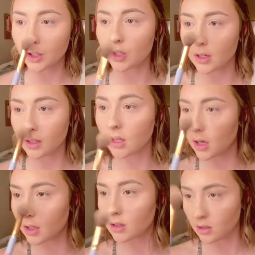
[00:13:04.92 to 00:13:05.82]
just
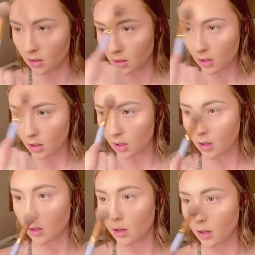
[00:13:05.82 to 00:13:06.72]
because
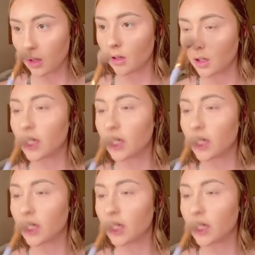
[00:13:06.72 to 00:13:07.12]
it